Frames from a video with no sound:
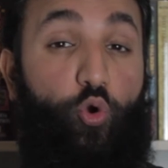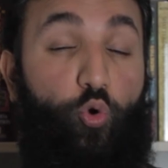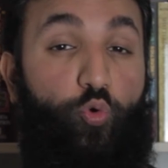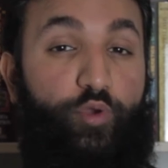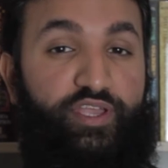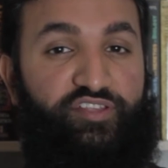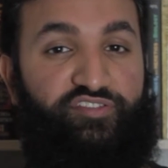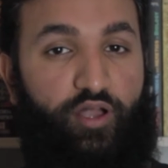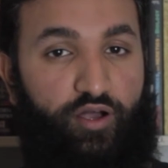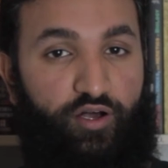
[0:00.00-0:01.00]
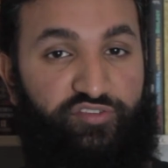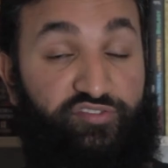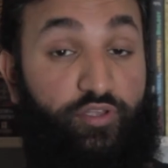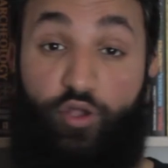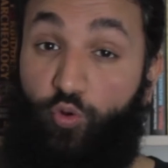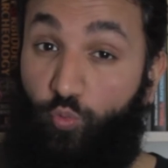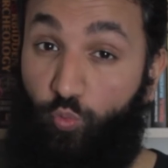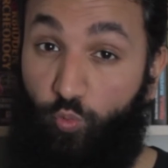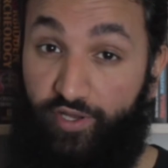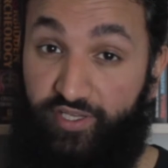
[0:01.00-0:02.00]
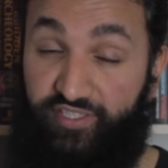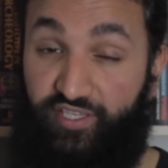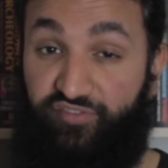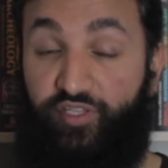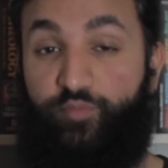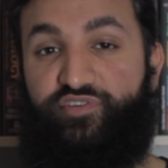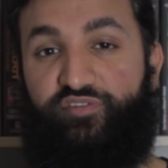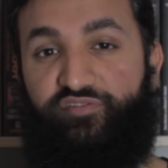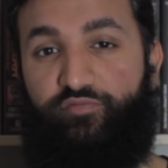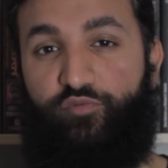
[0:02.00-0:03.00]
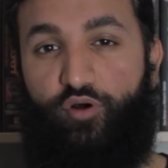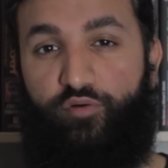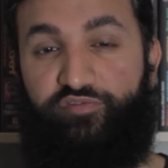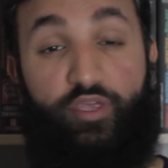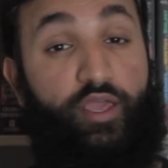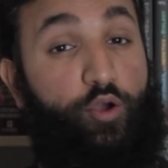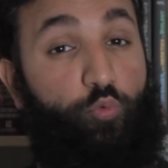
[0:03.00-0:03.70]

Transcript: always ask, what are the assumptions involved?